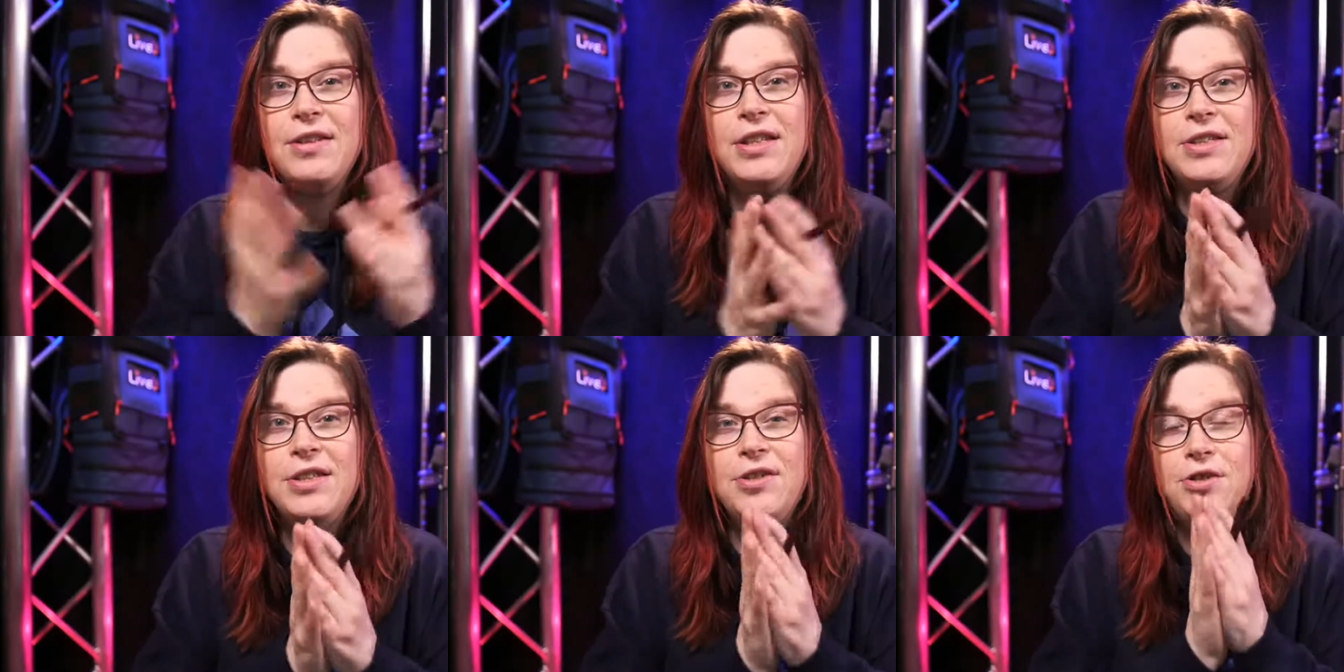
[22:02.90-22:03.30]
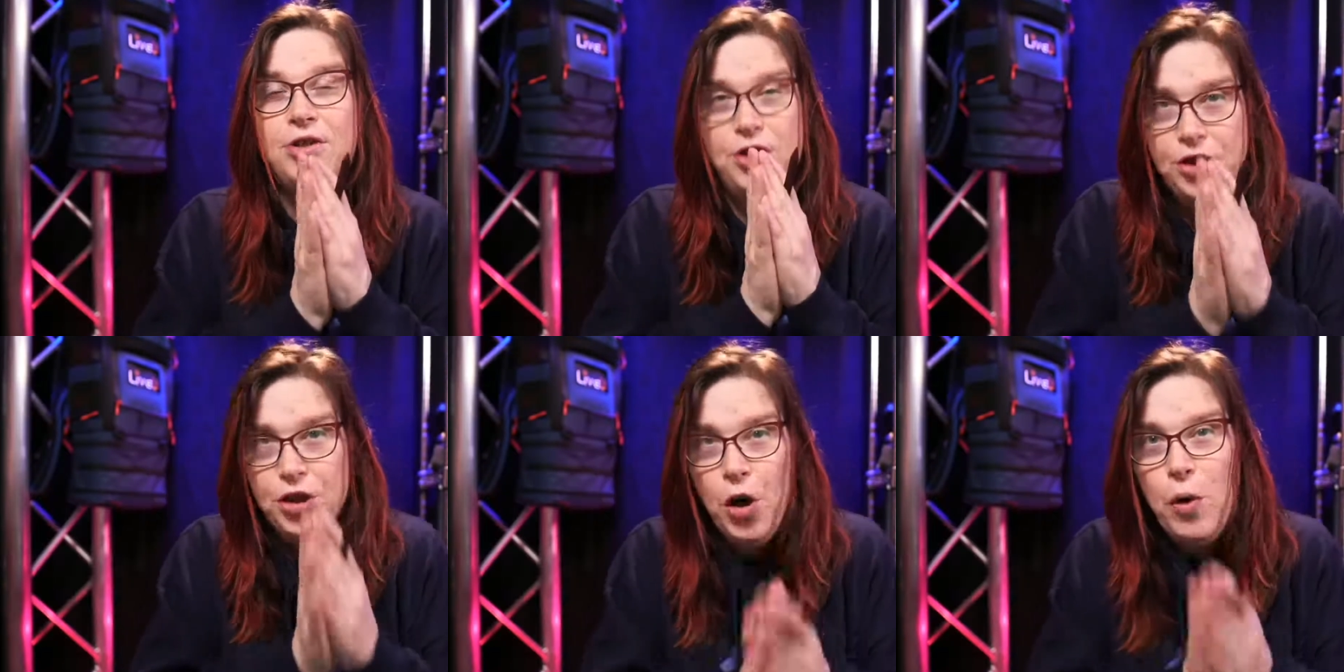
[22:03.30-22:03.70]
this is
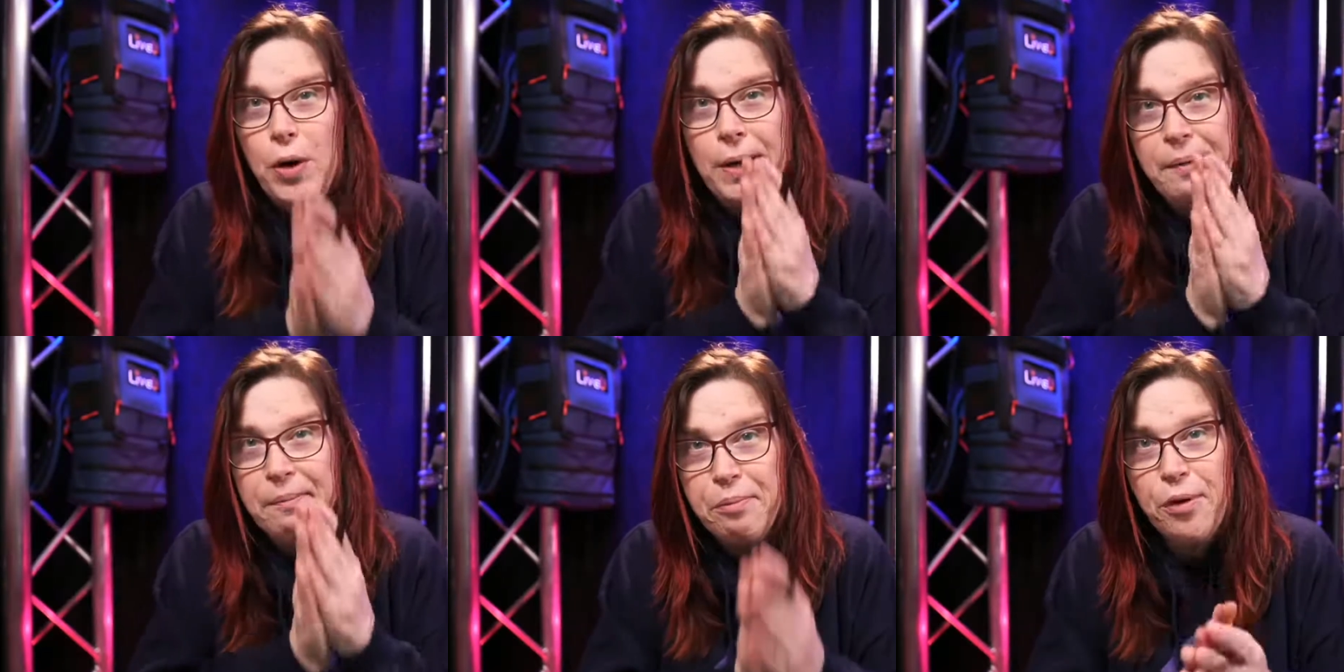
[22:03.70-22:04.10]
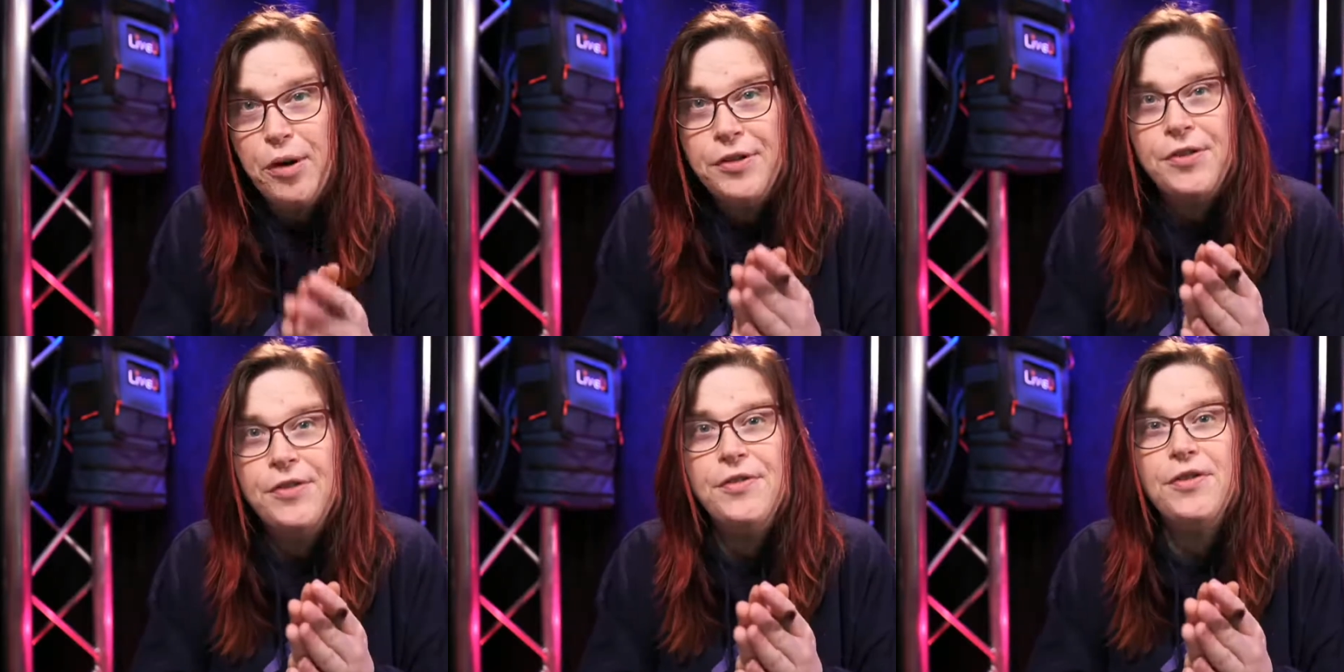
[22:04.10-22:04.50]
so
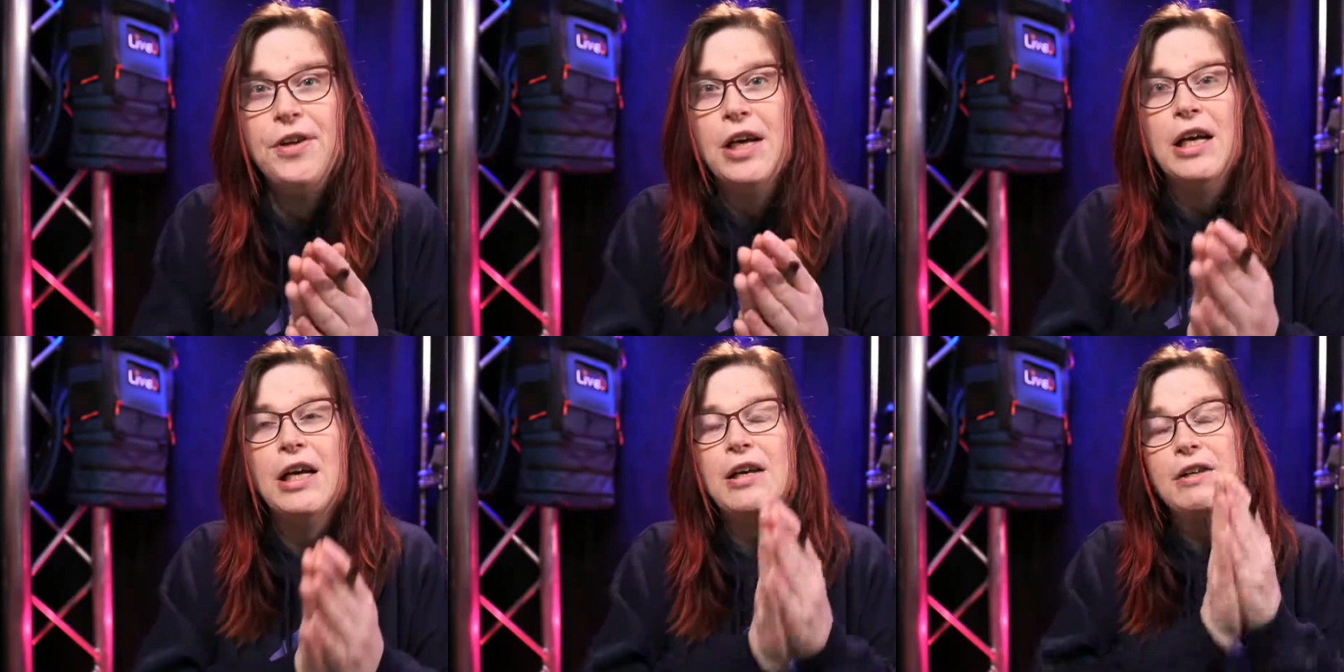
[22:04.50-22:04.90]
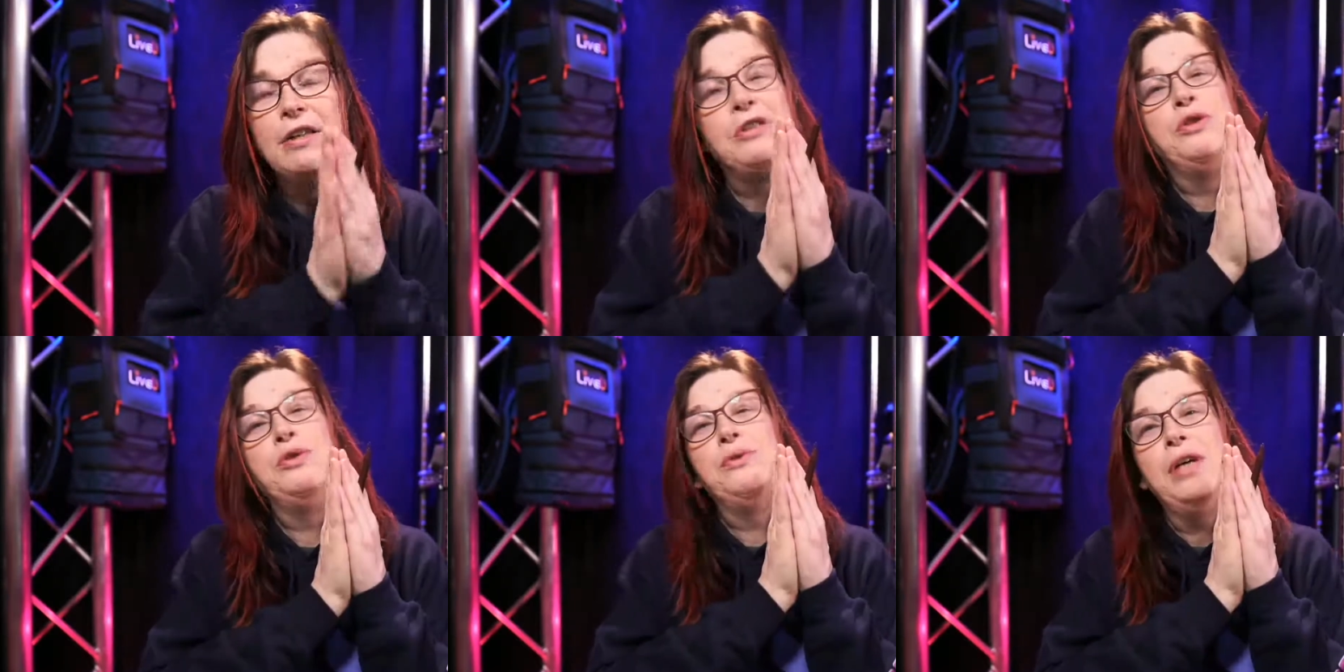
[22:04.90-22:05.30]
important
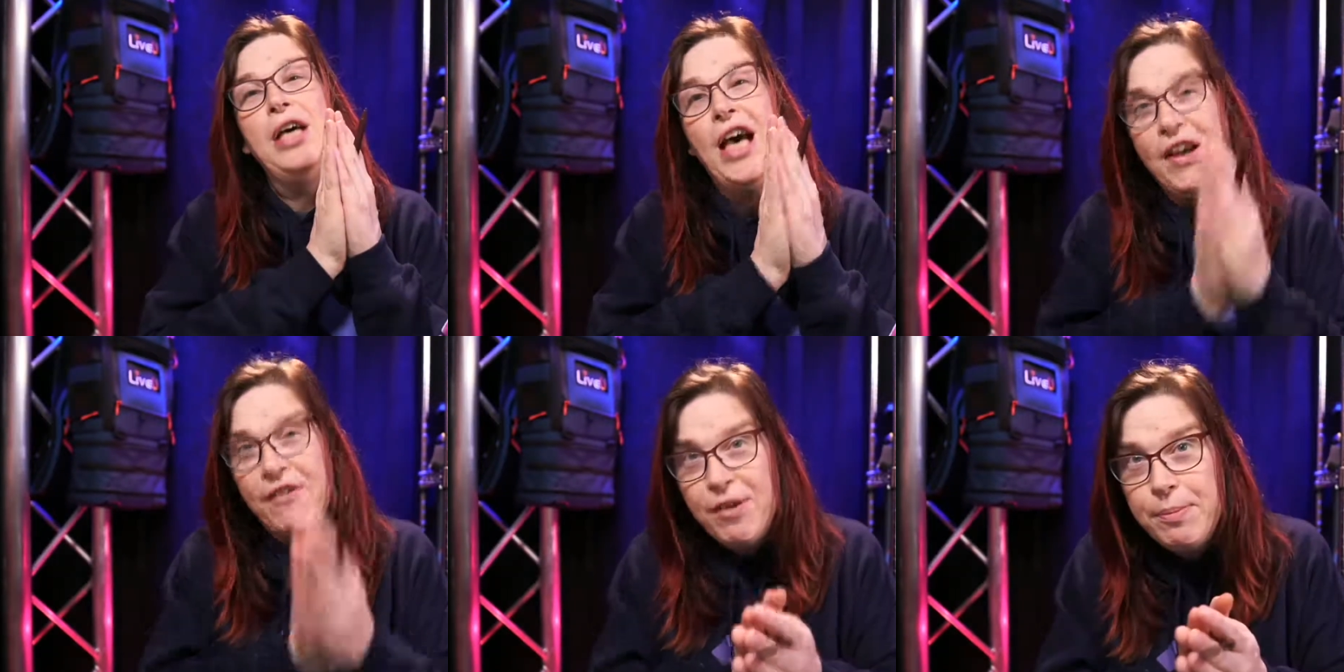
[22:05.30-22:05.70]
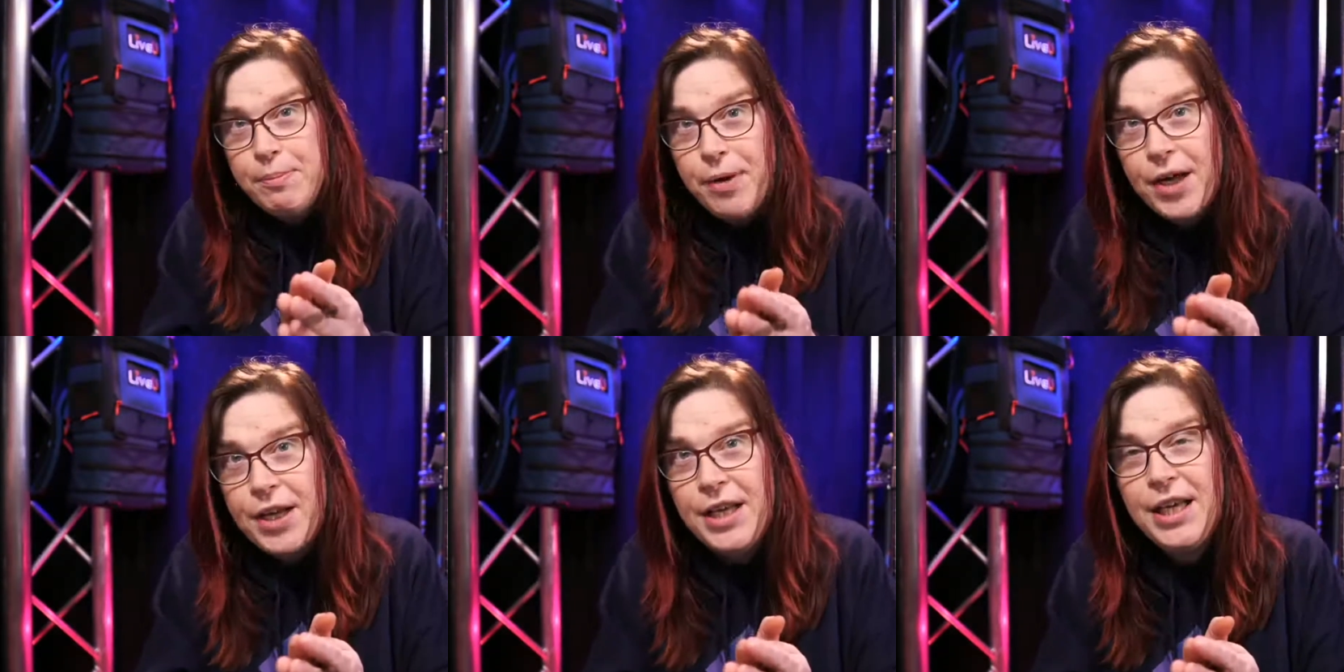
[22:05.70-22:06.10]
to
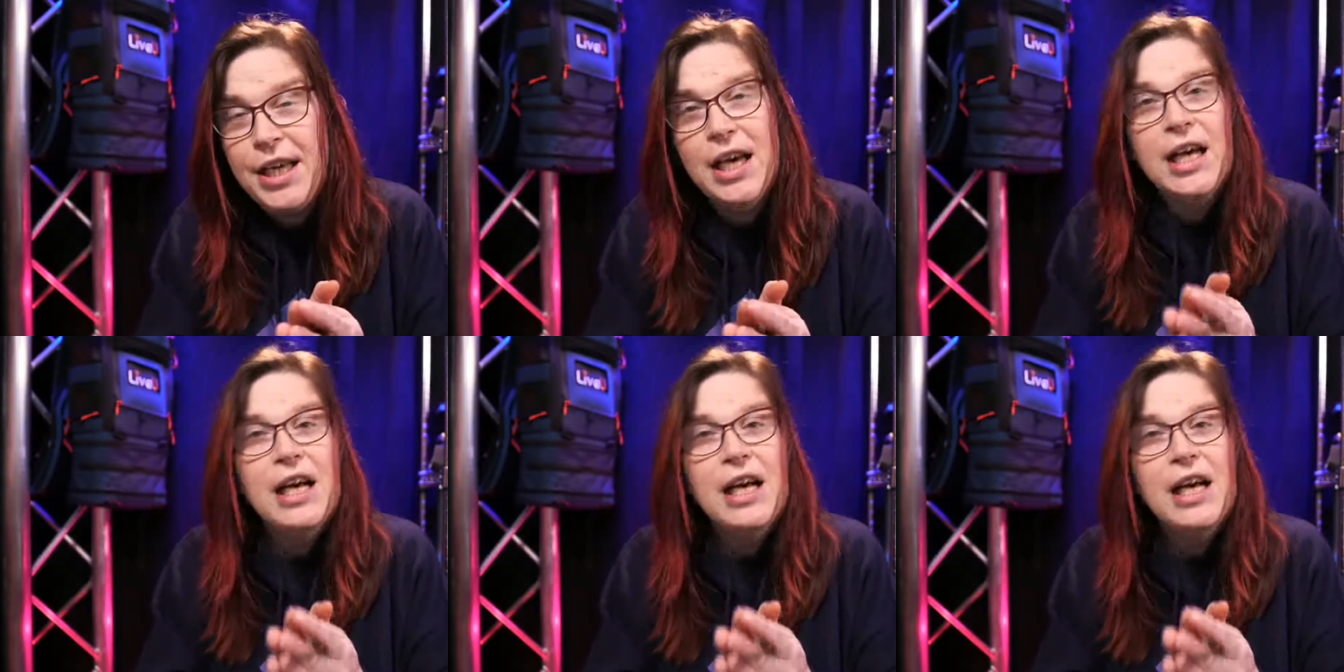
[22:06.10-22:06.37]
everybody,